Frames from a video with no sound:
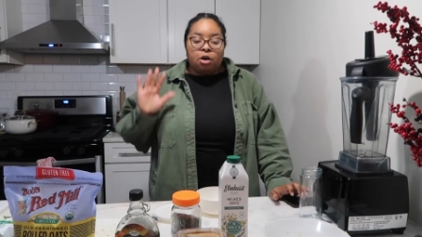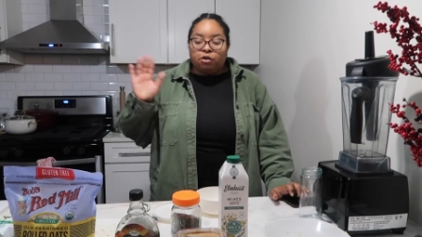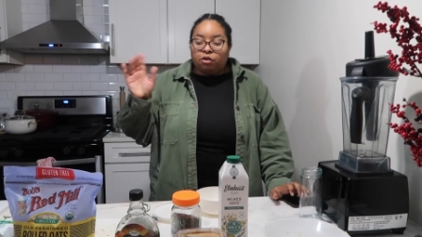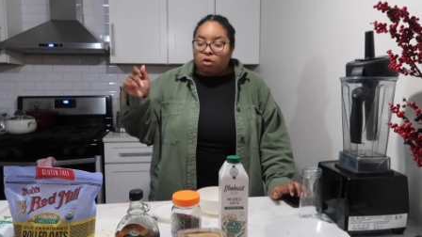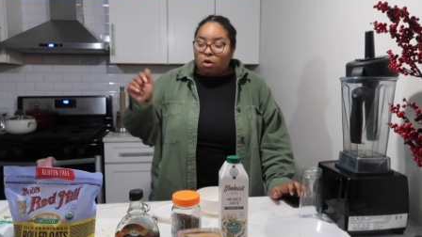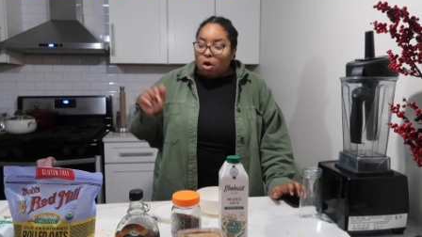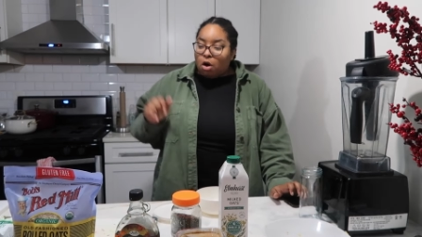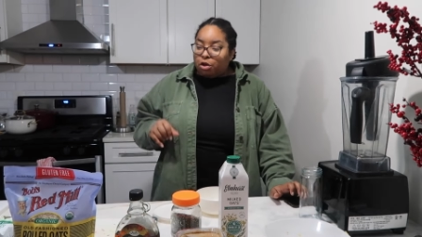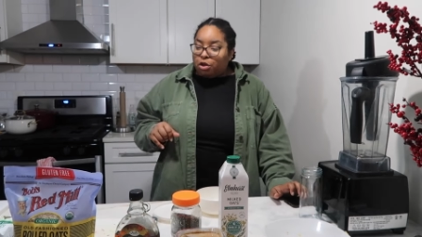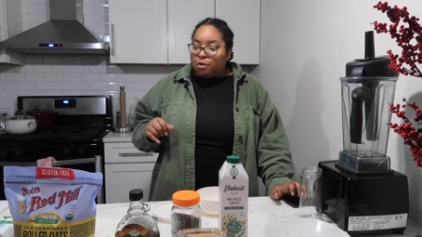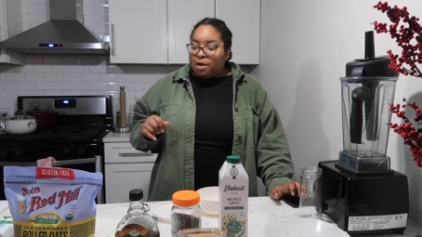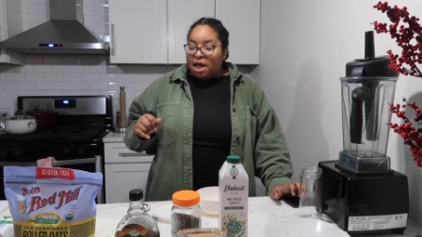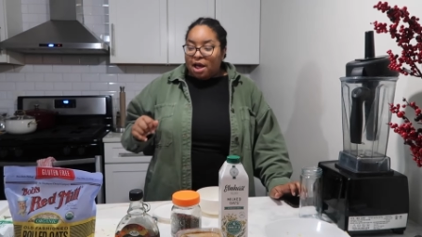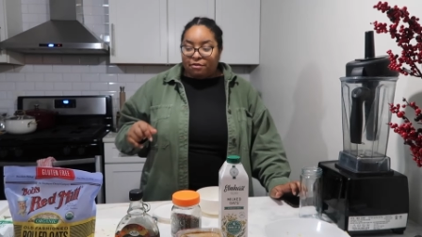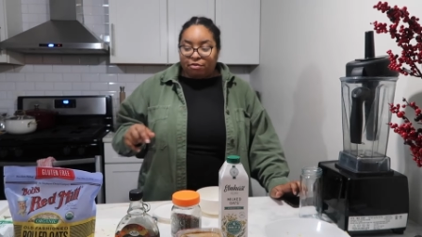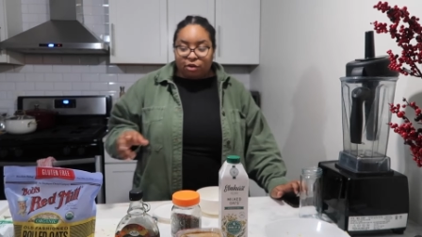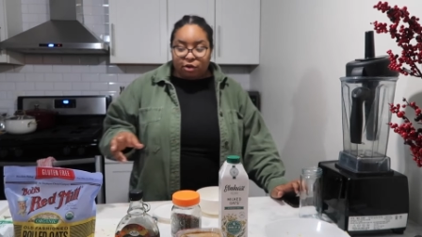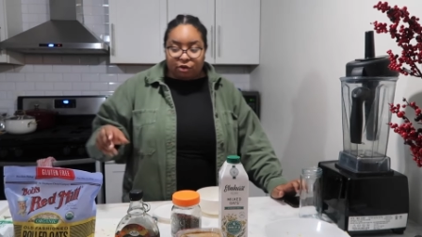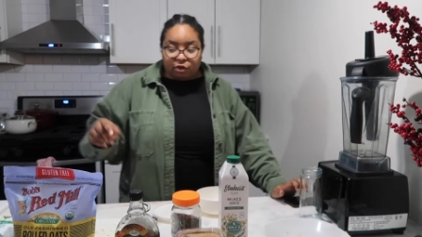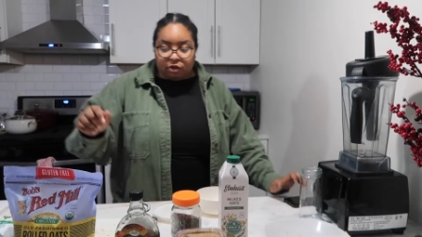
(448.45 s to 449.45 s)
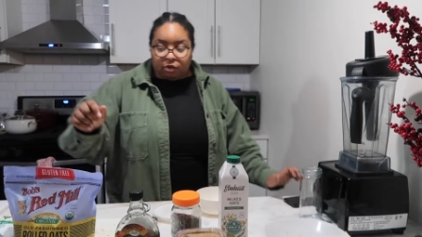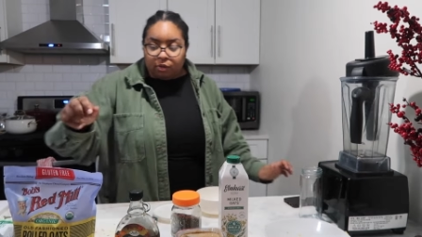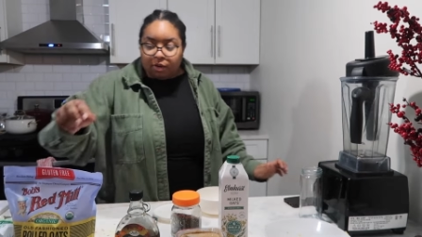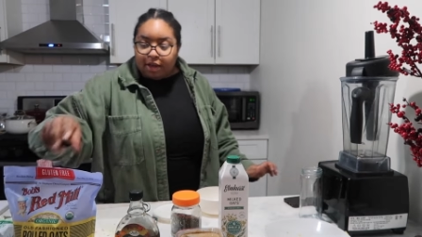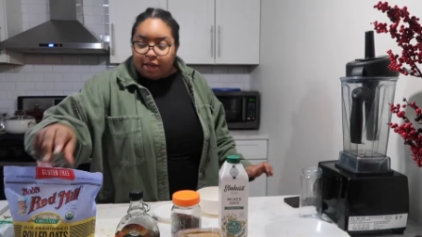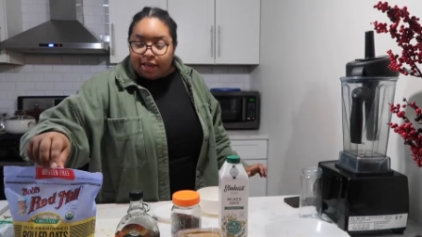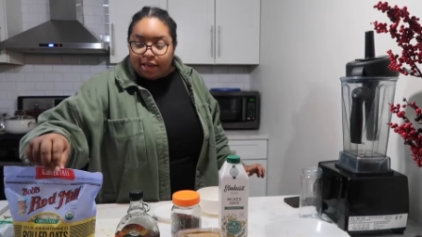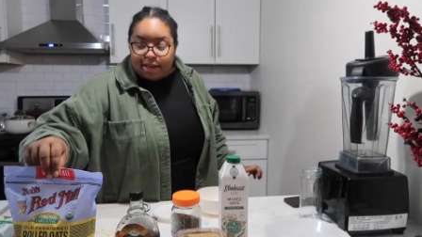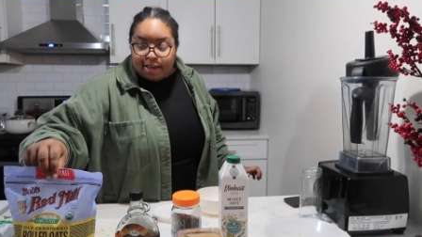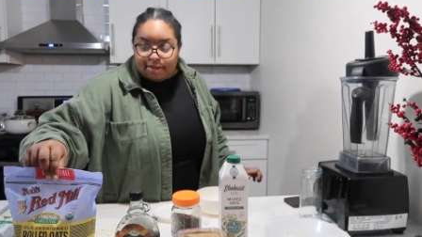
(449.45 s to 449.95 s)
So all you have to do
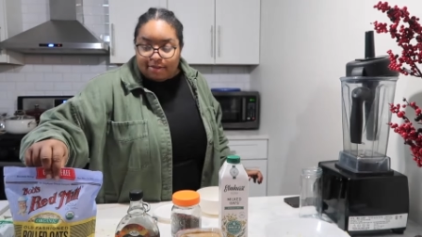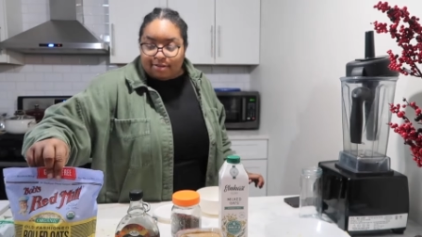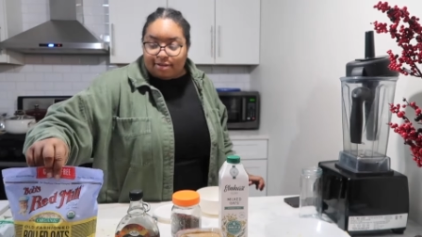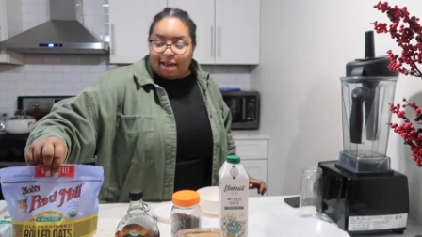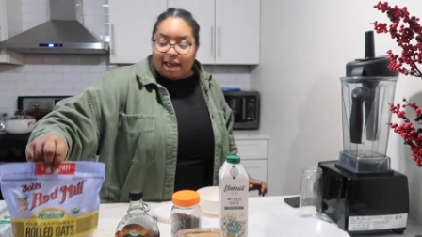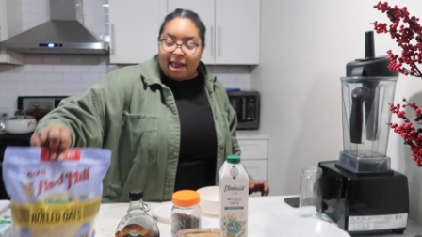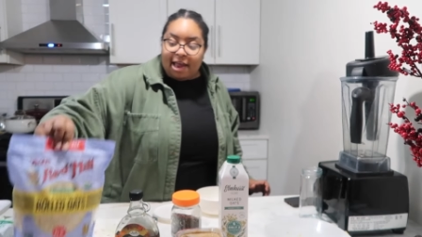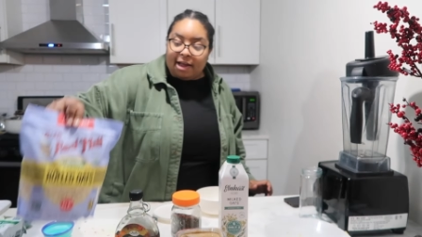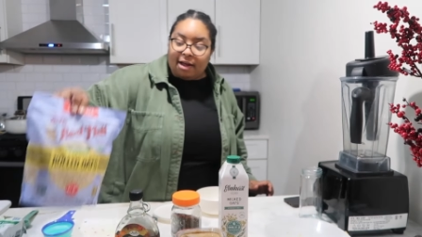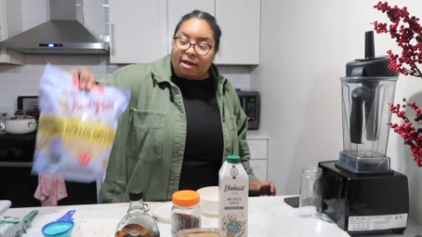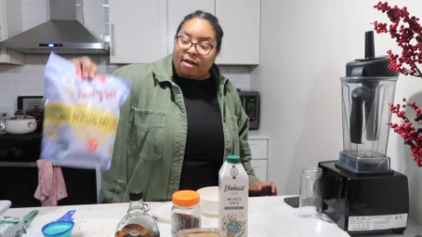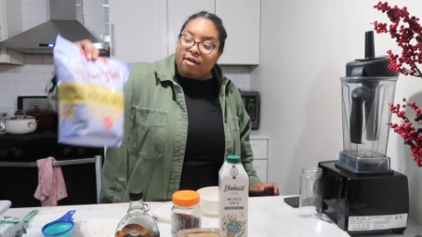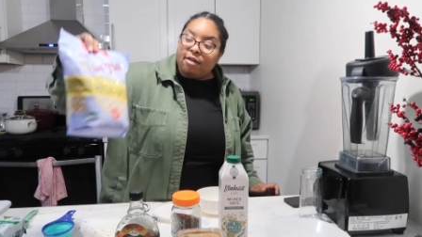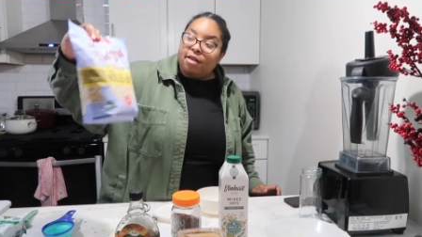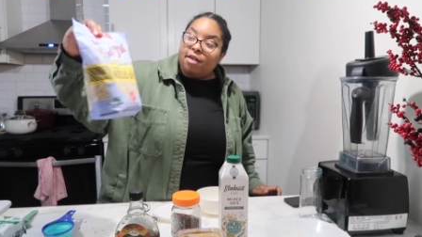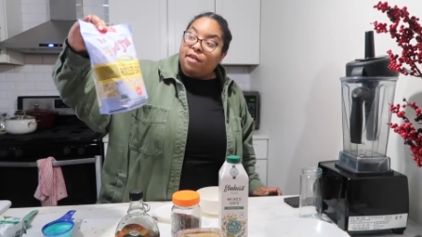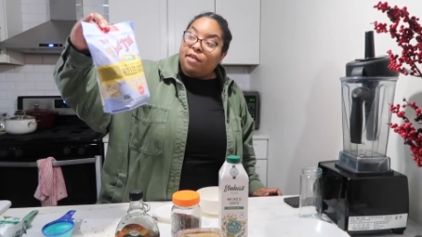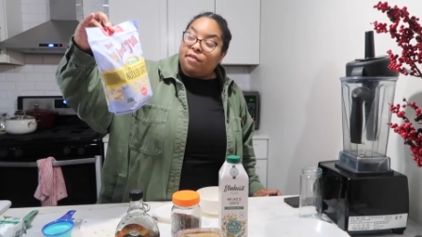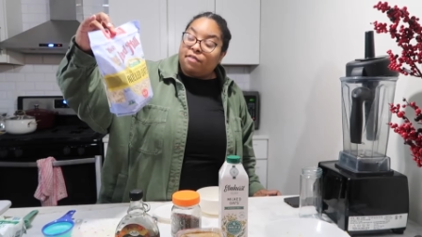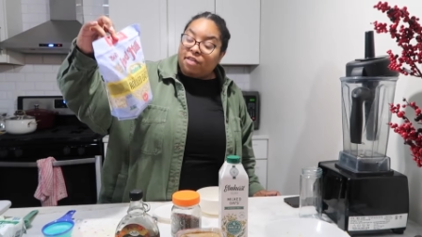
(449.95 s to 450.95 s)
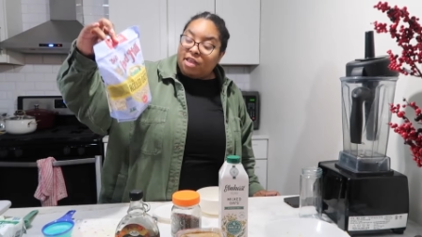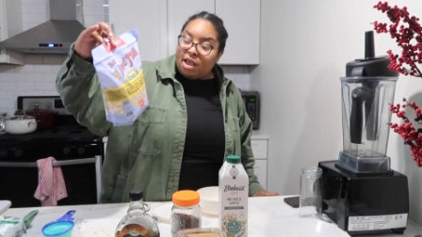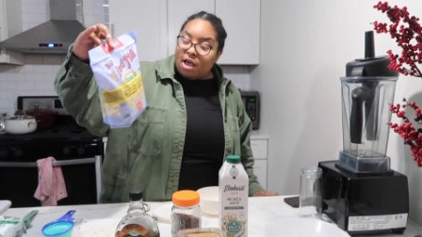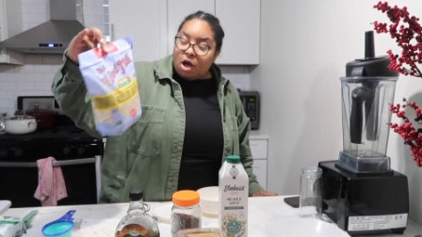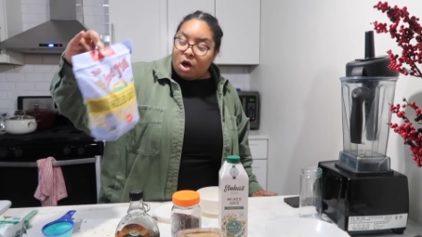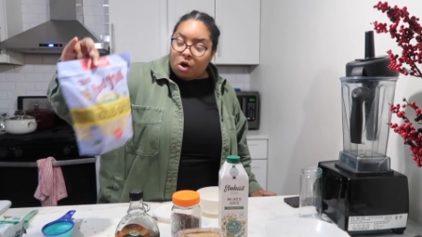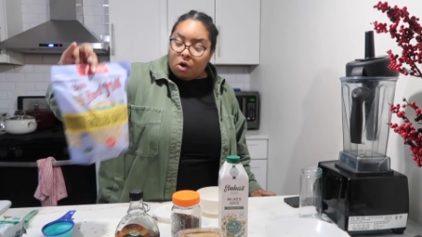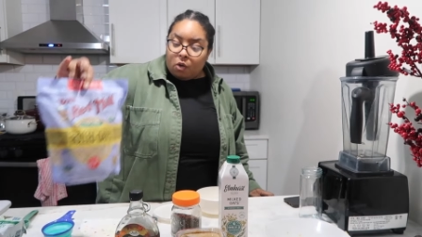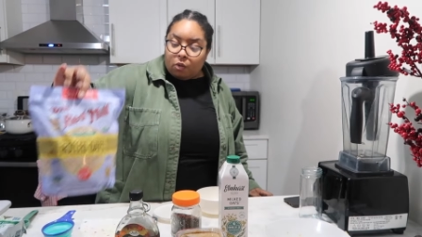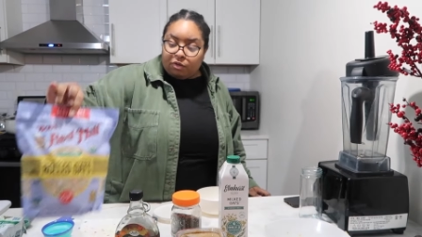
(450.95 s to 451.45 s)
is take the
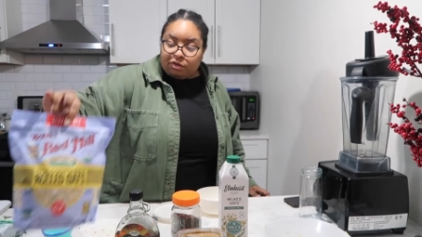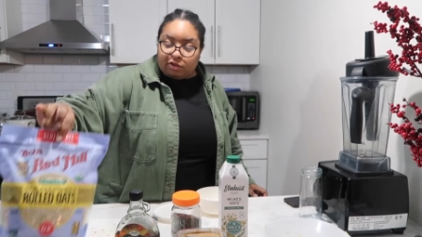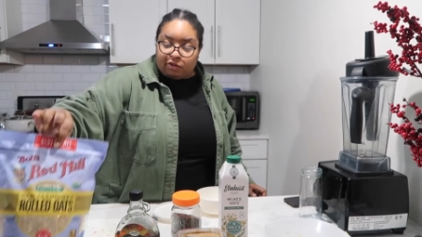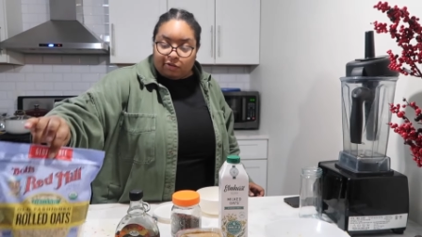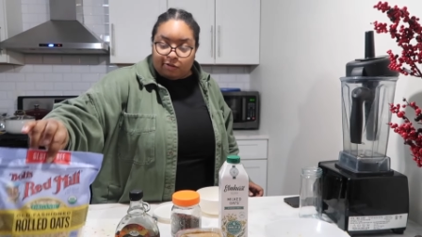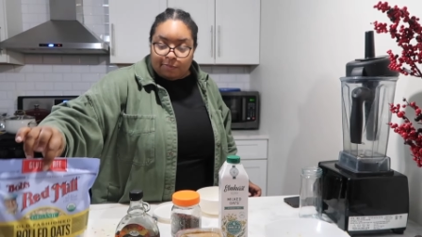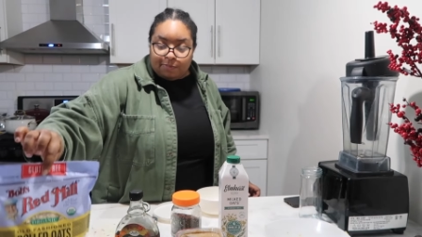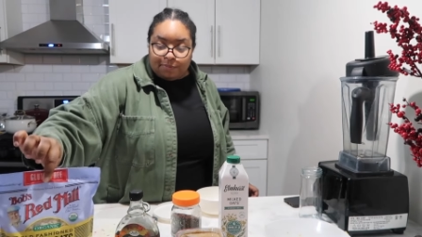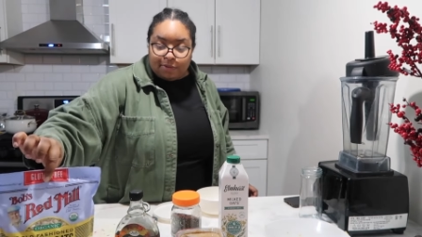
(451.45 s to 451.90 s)
oats,